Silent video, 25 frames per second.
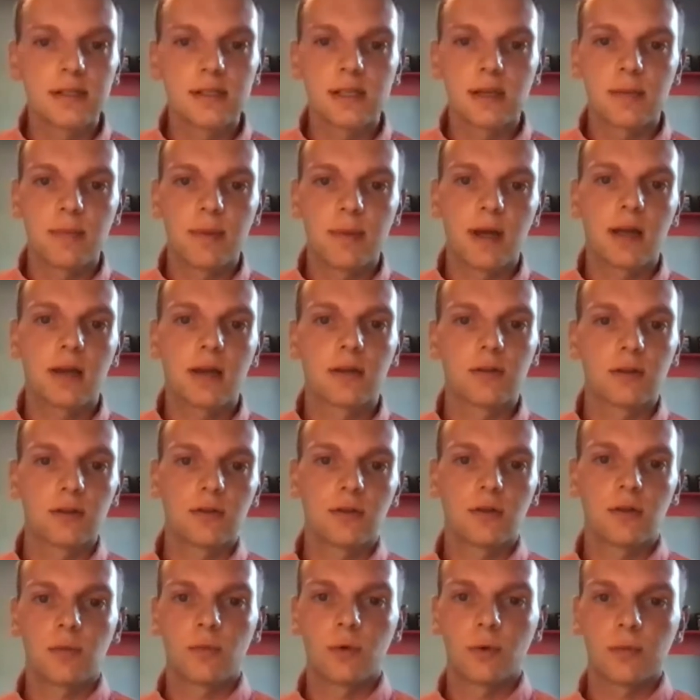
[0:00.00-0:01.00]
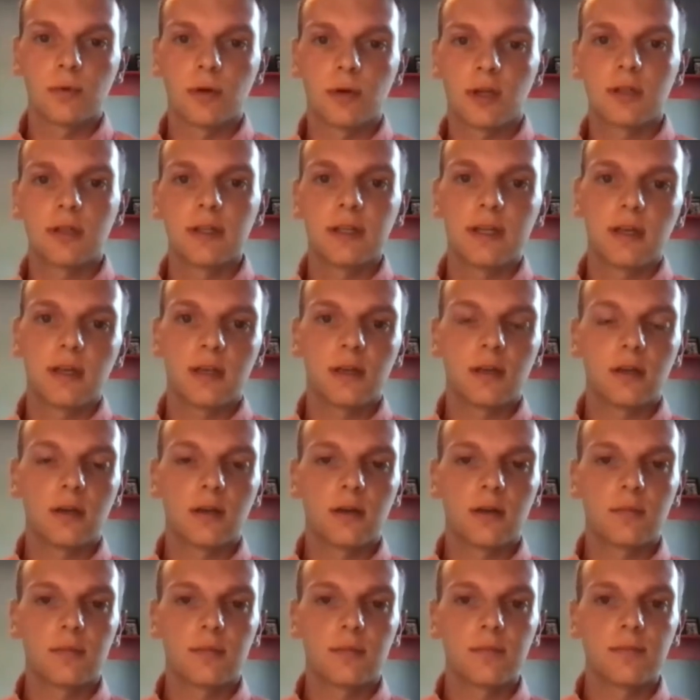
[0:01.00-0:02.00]
back and look a little more broadly at
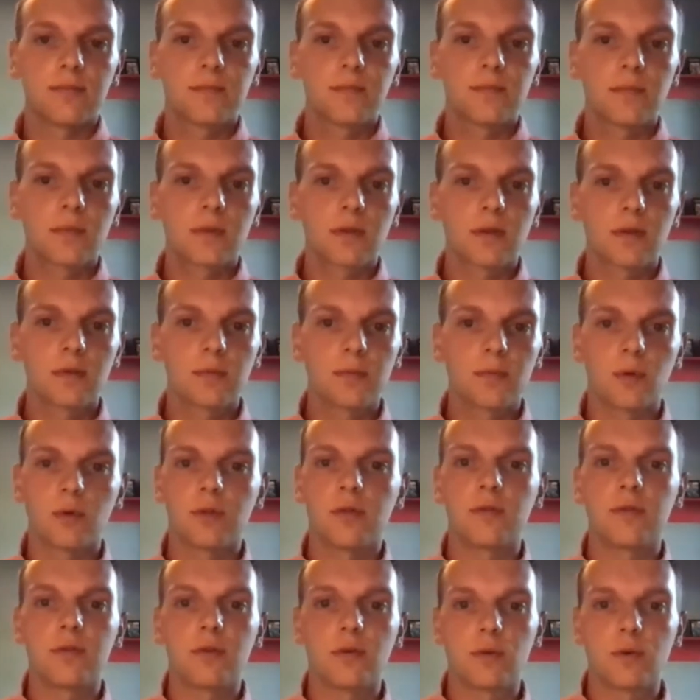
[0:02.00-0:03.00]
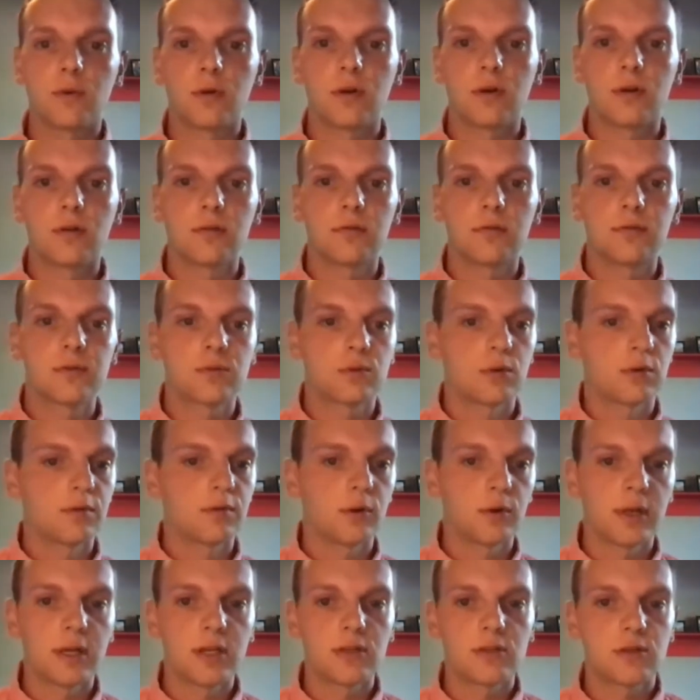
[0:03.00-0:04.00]
both of your sort of
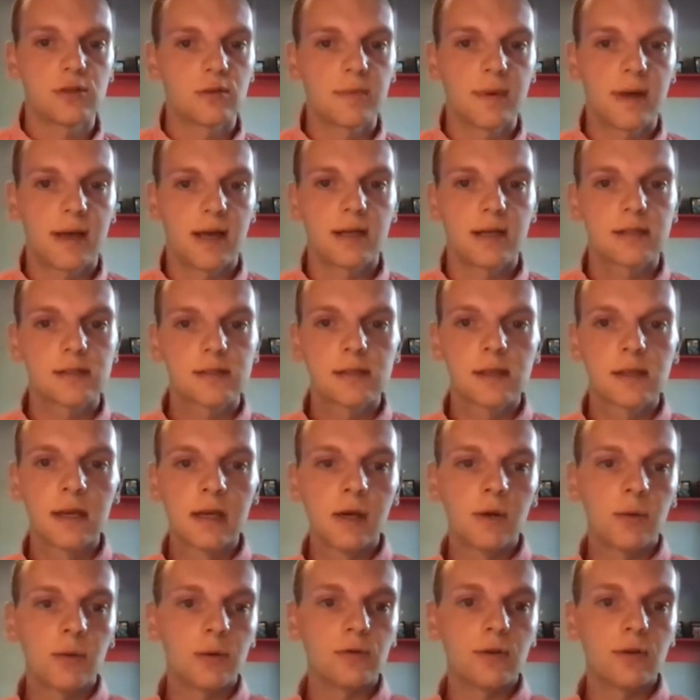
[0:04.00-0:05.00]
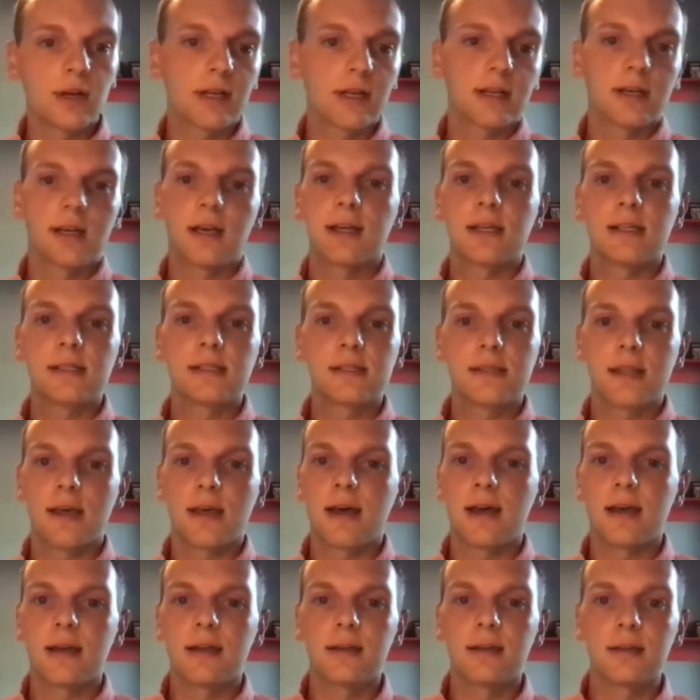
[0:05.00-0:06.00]
vocational paths. We recognize
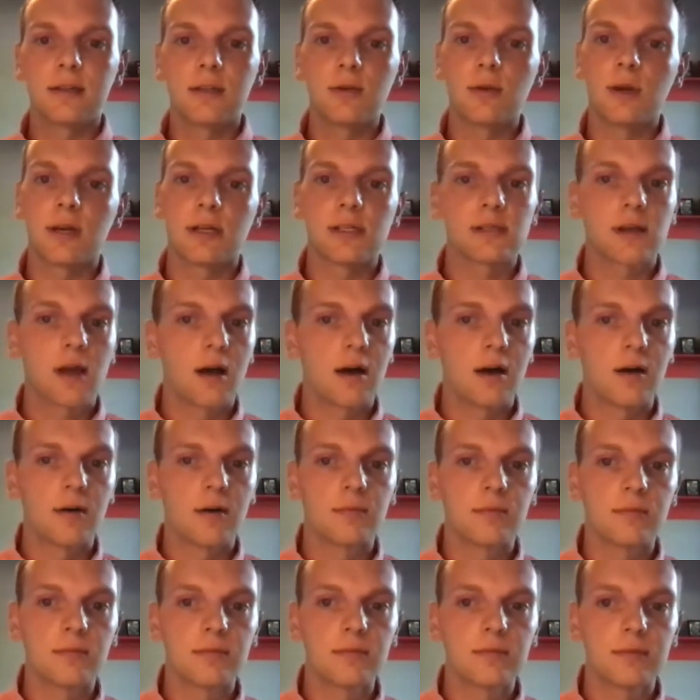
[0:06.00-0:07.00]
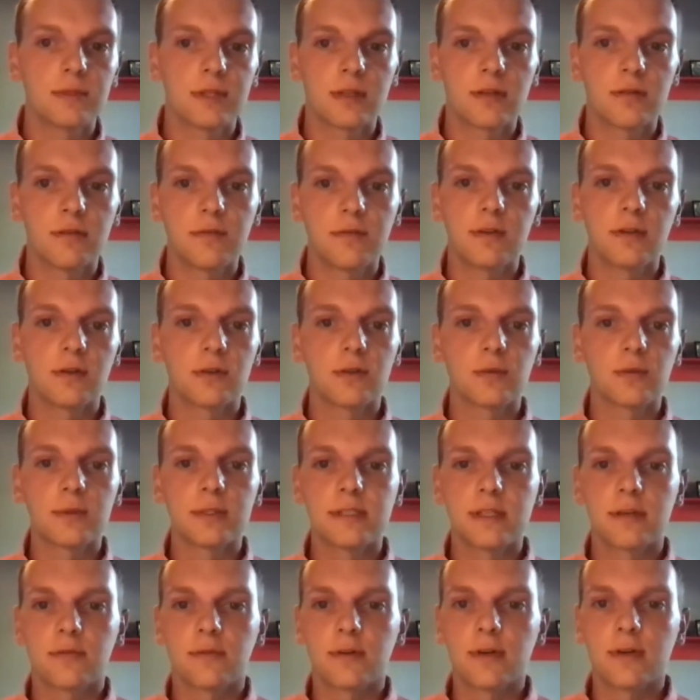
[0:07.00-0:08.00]
that you guys come to the field with
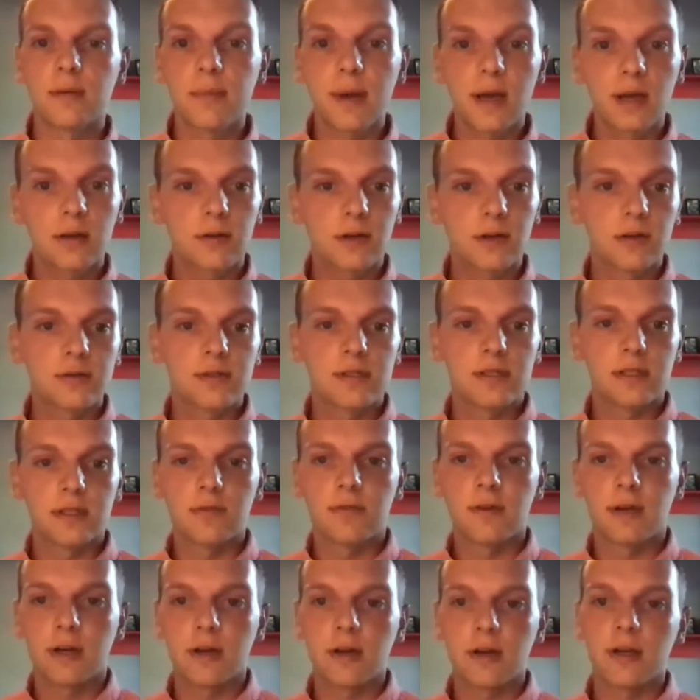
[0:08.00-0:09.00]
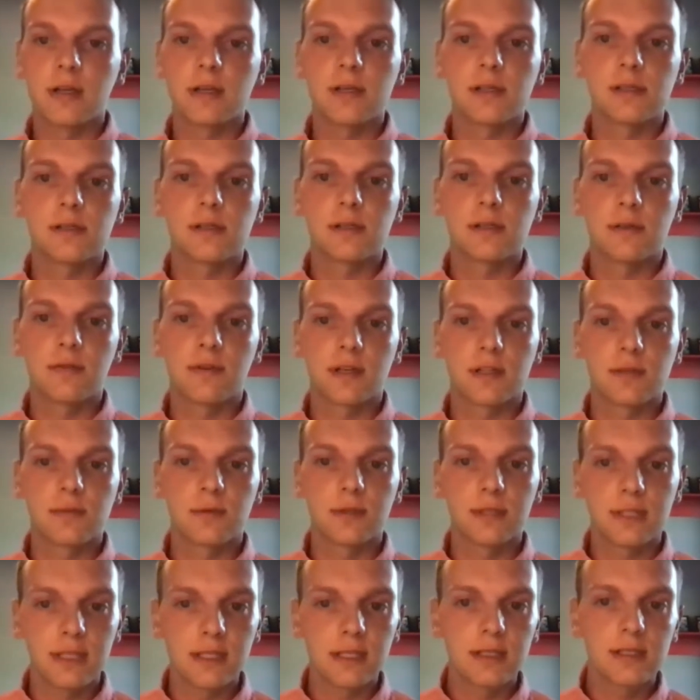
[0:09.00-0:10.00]
different backgrounds and different areas of
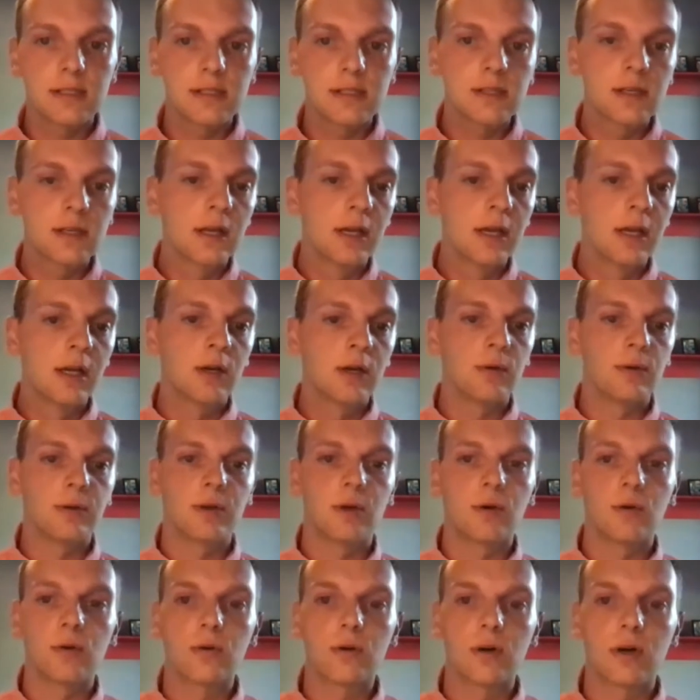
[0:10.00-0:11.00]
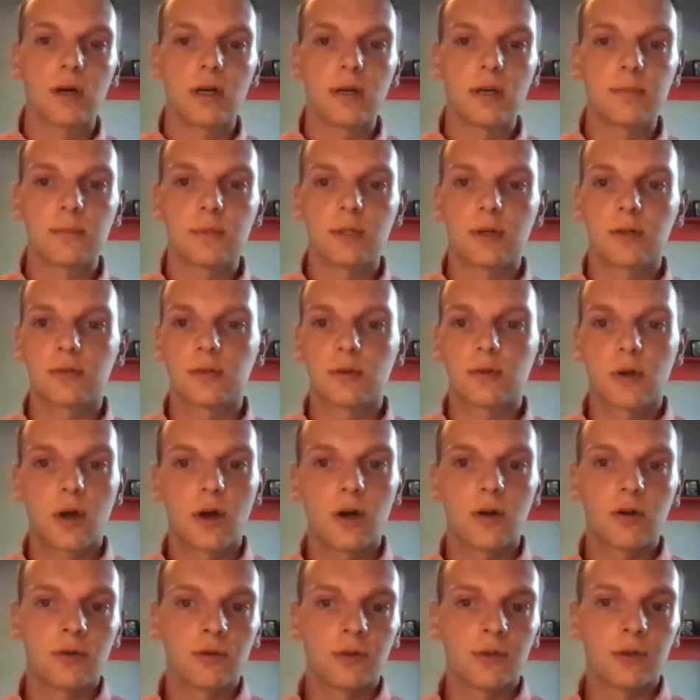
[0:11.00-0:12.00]
expertise. You know, Dr.
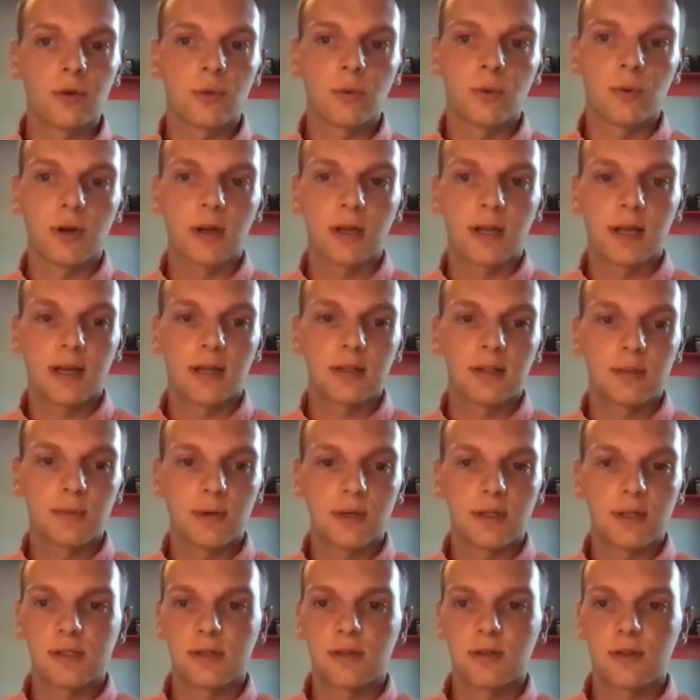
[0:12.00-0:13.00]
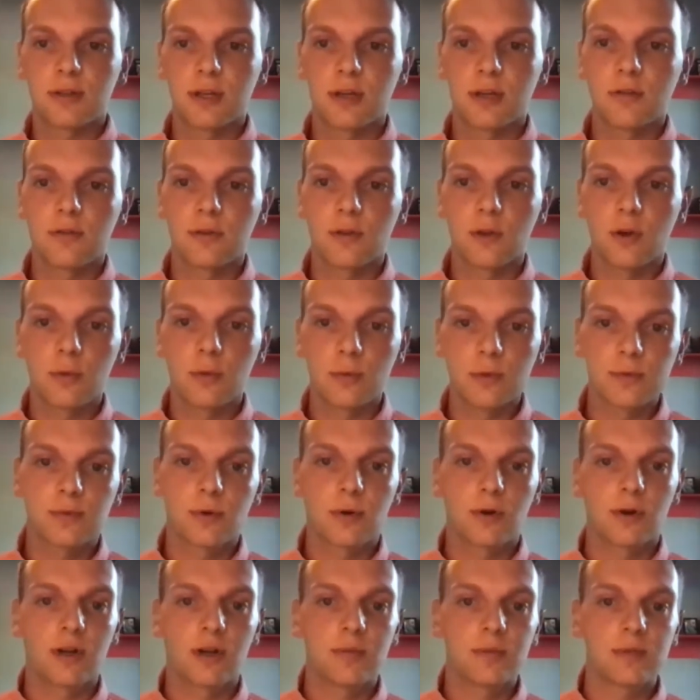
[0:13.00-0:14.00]
O'Connell, your work at the Boston Healthcare for the Homeless
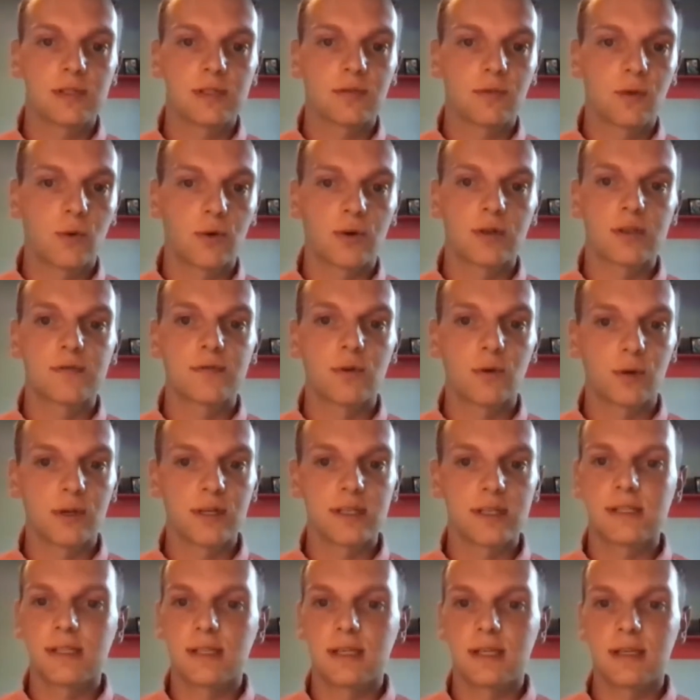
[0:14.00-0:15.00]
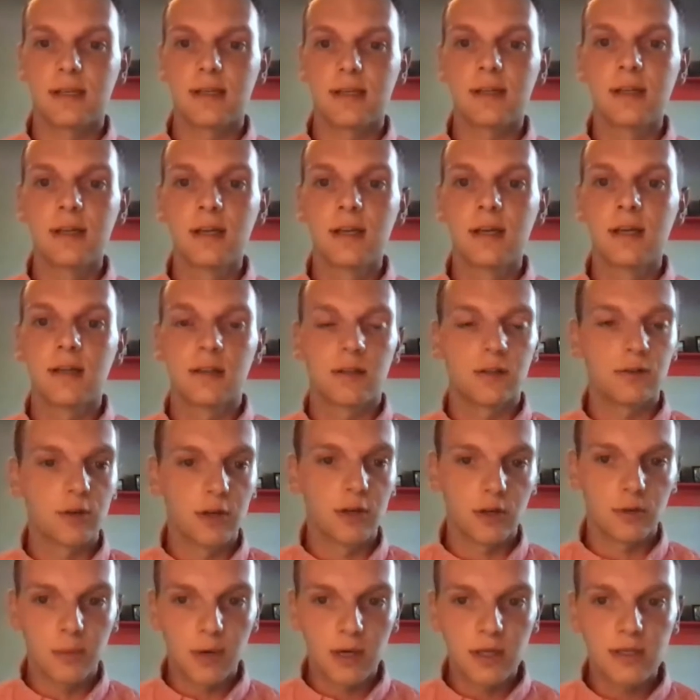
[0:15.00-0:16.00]
program is of course focused in the
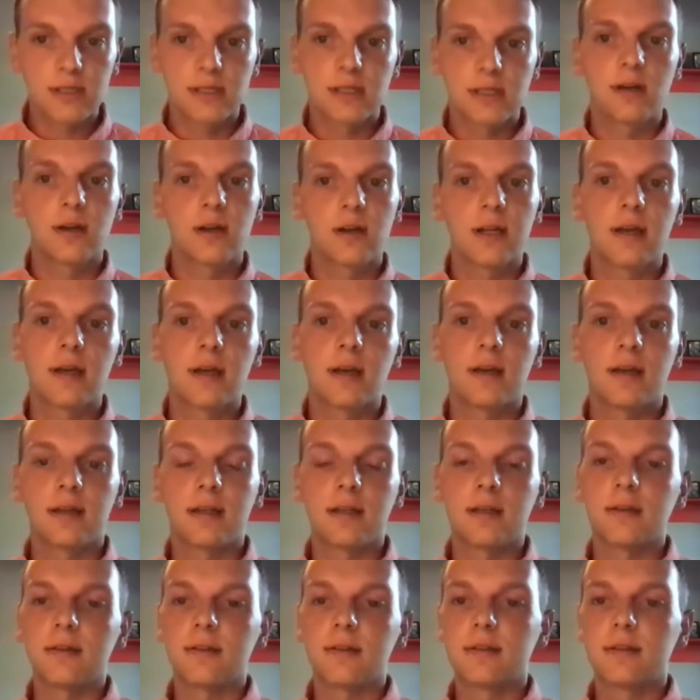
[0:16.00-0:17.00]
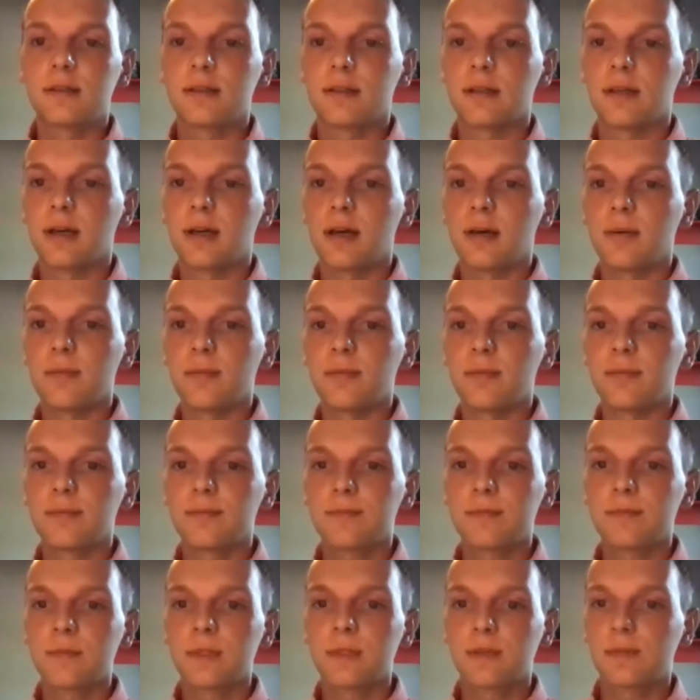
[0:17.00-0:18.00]
greater Boston area and
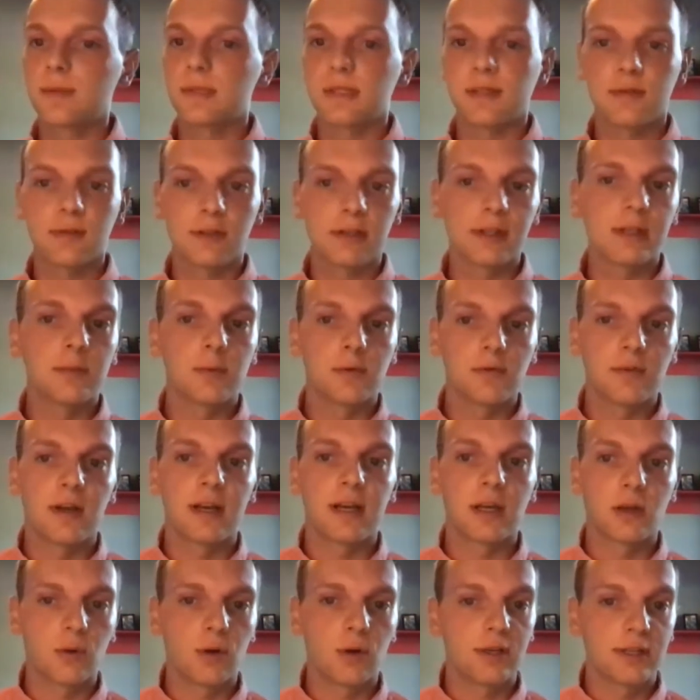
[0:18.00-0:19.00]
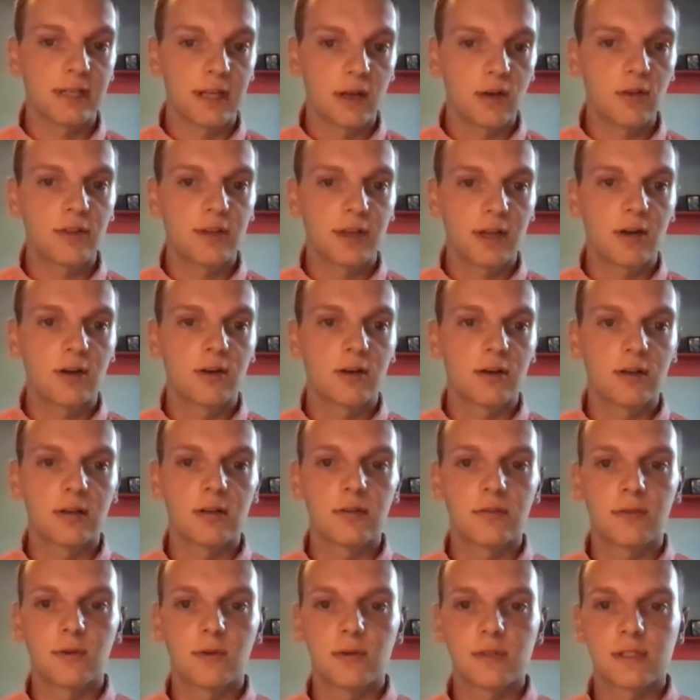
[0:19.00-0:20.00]
specifically in providing quality healthcare to
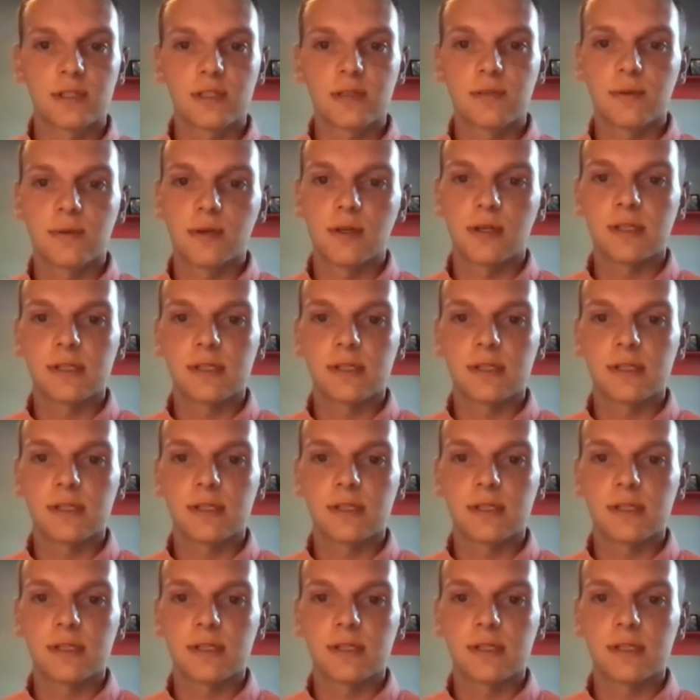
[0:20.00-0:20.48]
folks experiencing